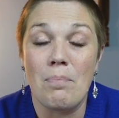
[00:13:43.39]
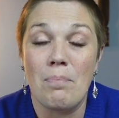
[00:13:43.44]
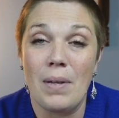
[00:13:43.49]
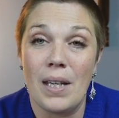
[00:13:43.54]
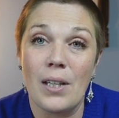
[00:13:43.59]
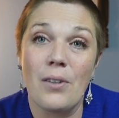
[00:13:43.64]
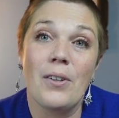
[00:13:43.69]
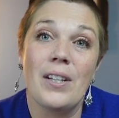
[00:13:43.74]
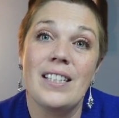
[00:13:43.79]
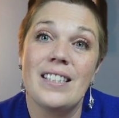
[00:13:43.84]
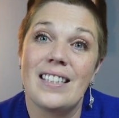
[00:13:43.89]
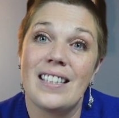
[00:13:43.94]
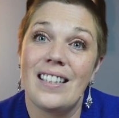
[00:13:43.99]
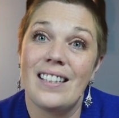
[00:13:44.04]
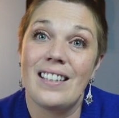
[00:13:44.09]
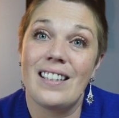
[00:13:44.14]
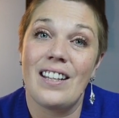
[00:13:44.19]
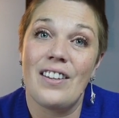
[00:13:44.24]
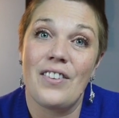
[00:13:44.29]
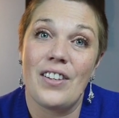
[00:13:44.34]
big
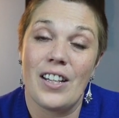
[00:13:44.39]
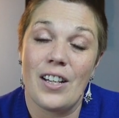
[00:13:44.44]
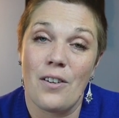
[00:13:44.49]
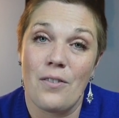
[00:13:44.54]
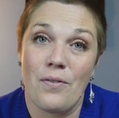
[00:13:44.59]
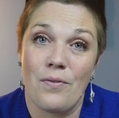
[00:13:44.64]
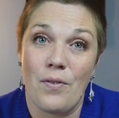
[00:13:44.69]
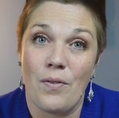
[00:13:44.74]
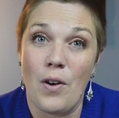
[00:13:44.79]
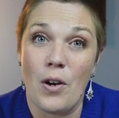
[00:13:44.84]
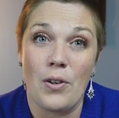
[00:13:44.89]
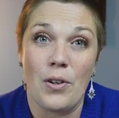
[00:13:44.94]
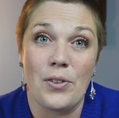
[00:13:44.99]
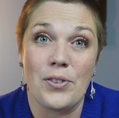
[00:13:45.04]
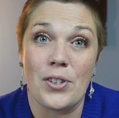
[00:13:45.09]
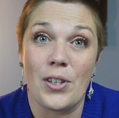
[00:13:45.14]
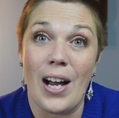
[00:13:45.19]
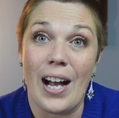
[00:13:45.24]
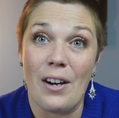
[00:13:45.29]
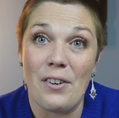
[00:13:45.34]
reason that your
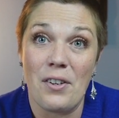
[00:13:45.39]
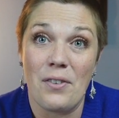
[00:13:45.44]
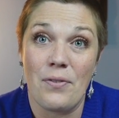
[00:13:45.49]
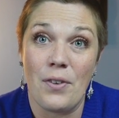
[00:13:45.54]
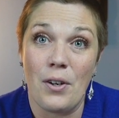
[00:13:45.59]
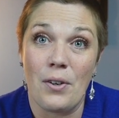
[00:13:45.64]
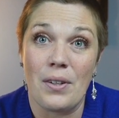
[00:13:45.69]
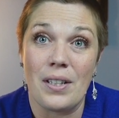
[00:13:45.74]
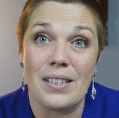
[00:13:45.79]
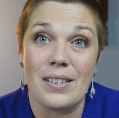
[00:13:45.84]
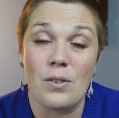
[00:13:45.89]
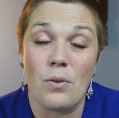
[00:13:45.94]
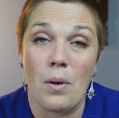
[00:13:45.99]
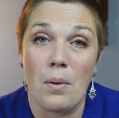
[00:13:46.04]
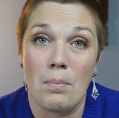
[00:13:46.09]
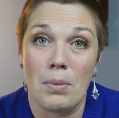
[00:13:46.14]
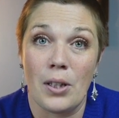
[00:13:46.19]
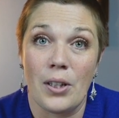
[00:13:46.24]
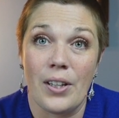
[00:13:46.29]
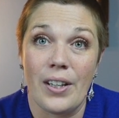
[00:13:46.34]
photos are out of focus or
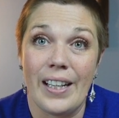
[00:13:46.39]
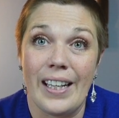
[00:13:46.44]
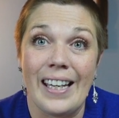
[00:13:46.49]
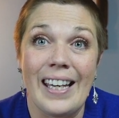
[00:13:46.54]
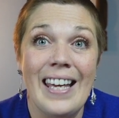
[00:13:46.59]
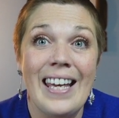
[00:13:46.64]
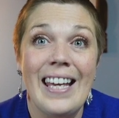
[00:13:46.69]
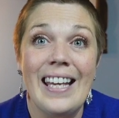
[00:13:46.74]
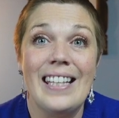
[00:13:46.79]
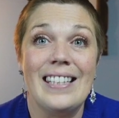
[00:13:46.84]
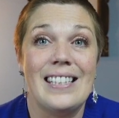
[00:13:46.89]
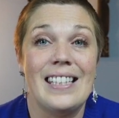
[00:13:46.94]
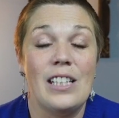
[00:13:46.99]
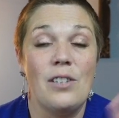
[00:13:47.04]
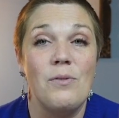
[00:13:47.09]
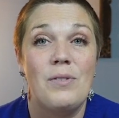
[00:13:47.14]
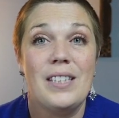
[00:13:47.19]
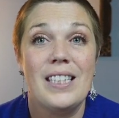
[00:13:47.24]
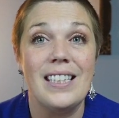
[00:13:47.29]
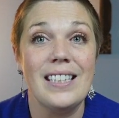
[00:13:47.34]
blurry is that
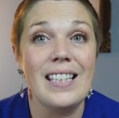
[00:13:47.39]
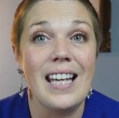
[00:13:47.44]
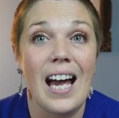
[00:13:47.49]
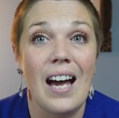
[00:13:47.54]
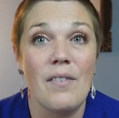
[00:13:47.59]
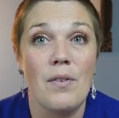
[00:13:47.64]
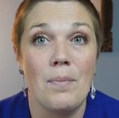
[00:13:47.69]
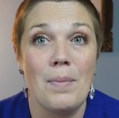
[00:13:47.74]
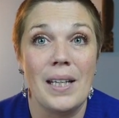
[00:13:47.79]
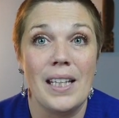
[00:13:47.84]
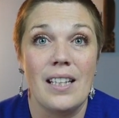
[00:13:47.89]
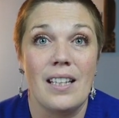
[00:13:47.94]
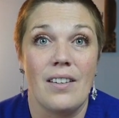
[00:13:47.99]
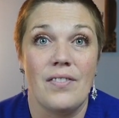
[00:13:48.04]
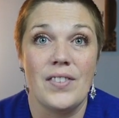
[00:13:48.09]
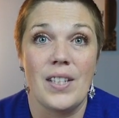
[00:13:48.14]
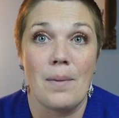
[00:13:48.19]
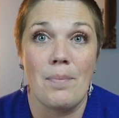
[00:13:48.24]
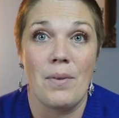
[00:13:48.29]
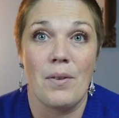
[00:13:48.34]
you didn't have a big
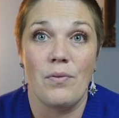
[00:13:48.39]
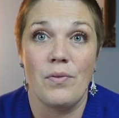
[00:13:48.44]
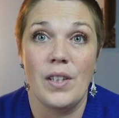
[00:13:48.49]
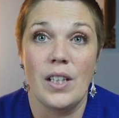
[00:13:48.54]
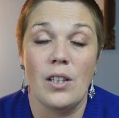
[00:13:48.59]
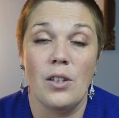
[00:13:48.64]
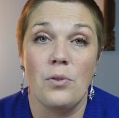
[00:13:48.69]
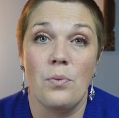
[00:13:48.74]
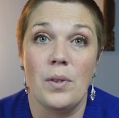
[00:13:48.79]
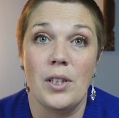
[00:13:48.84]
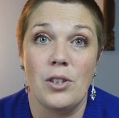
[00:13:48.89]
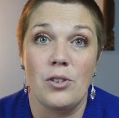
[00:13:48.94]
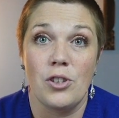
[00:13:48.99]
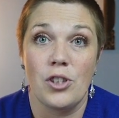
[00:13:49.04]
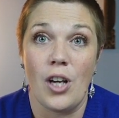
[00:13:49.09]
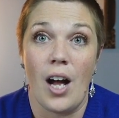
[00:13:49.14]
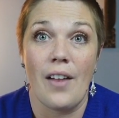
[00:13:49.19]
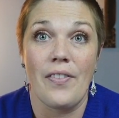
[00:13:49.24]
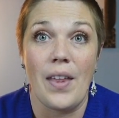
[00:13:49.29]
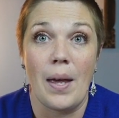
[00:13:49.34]
enough depth of field when you
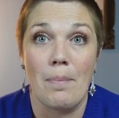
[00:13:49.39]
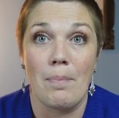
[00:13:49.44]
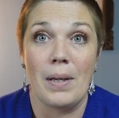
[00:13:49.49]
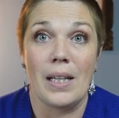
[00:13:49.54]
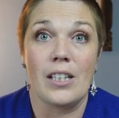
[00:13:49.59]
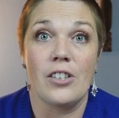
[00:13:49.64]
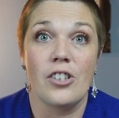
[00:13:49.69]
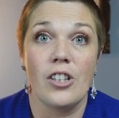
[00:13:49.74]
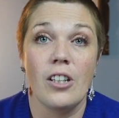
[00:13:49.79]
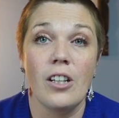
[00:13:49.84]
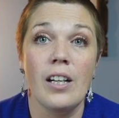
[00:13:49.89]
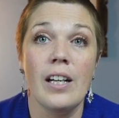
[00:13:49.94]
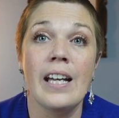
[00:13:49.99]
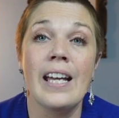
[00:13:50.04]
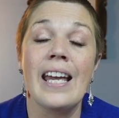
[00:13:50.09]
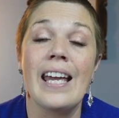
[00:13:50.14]
shot that picture.